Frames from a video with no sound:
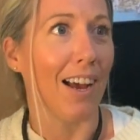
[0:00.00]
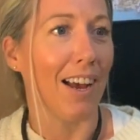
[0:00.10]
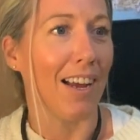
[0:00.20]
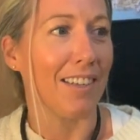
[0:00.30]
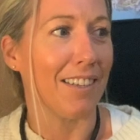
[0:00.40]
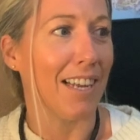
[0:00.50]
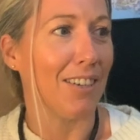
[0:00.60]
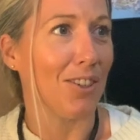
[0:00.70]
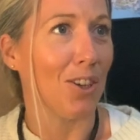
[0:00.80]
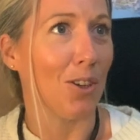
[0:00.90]
and then
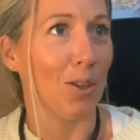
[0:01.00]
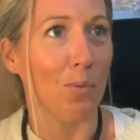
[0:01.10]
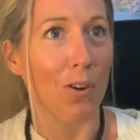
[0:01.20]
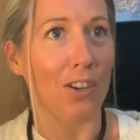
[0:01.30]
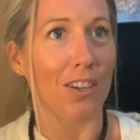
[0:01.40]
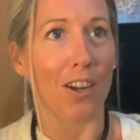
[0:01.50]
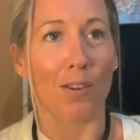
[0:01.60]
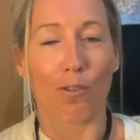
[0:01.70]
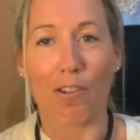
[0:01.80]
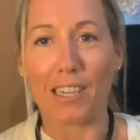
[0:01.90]
you want to kind
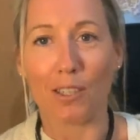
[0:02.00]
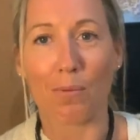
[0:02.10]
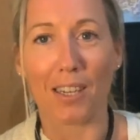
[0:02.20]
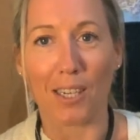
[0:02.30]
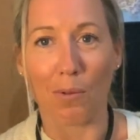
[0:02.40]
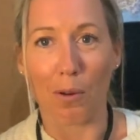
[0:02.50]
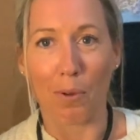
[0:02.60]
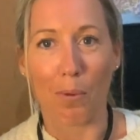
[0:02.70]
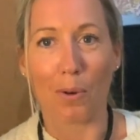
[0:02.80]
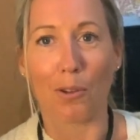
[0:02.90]
of create something, and you want to
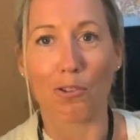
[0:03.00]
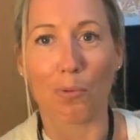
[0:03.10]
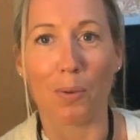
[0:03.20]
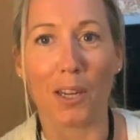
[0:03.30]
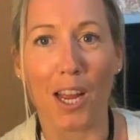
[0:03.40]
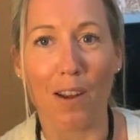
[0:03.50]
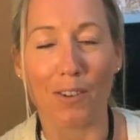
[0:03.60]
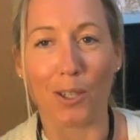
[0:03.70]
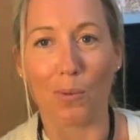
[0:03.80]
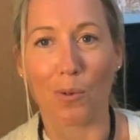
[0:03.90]
become an entrepreneur,
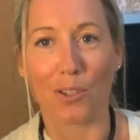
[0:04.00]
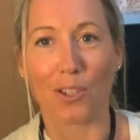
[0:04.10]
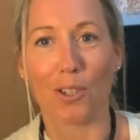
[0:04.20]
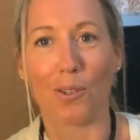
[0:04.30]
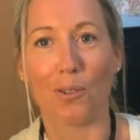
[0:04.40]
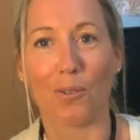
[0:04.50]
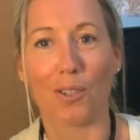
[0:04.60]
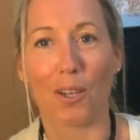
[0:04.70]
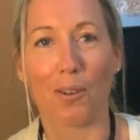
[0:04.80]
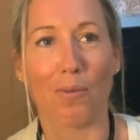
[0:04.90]
and you want to
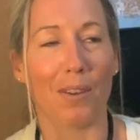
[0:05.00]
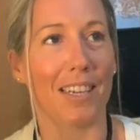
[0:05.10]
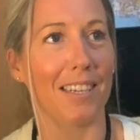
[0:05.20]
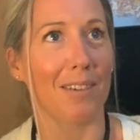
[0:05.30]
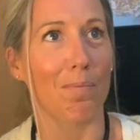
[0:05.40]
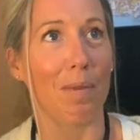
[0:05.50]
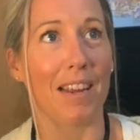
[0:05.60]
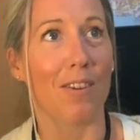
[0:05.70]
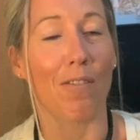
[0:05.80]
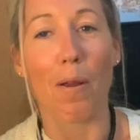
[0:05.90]
be
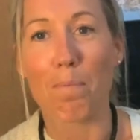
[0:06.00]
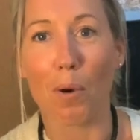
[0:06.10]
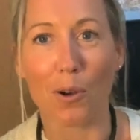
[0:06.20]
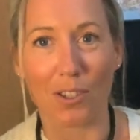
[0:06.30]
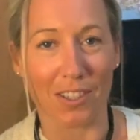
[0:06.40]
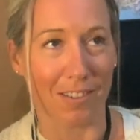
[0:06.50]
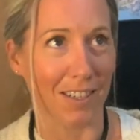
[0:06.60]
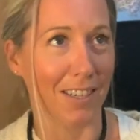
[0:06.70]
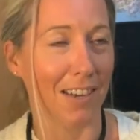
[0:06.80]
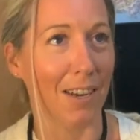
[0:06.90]
your own boss,
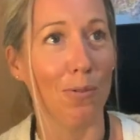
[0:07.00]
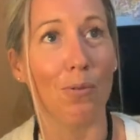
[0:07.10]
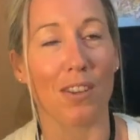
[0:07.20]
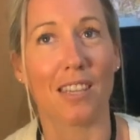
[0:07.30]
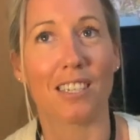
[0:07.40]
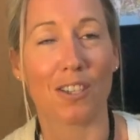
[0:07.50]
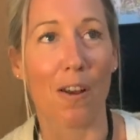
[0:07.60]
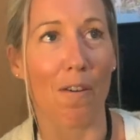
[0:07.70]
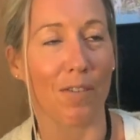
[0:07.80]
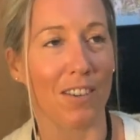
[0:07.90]
and all of this
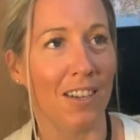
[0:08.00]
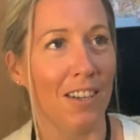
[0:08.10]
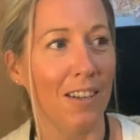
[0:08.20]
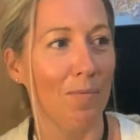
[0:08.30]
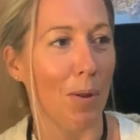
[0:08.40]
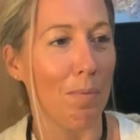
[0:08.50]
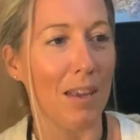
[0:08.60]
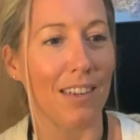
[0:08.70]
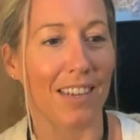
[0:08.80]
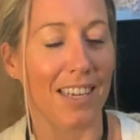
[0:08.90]
stuff, and
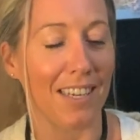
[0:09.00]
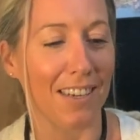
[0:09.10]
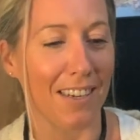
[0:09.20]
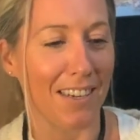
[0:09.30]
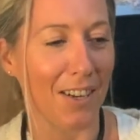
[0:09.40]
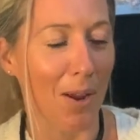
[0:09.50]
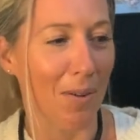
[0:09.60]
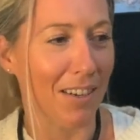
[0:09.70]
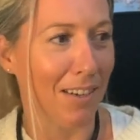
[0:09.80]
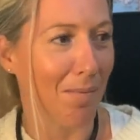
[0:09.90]
be
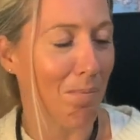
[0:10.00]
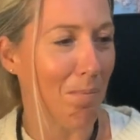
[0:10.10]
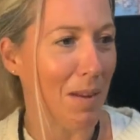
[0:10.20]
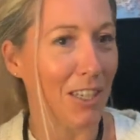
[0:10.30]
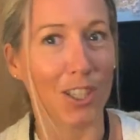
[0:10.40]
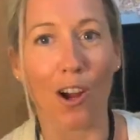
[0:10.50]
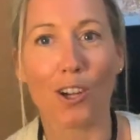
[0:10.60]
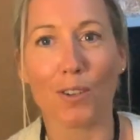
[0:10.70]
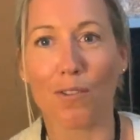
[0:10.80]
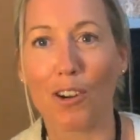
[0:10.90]
be in
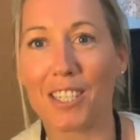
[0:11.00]
charge of your own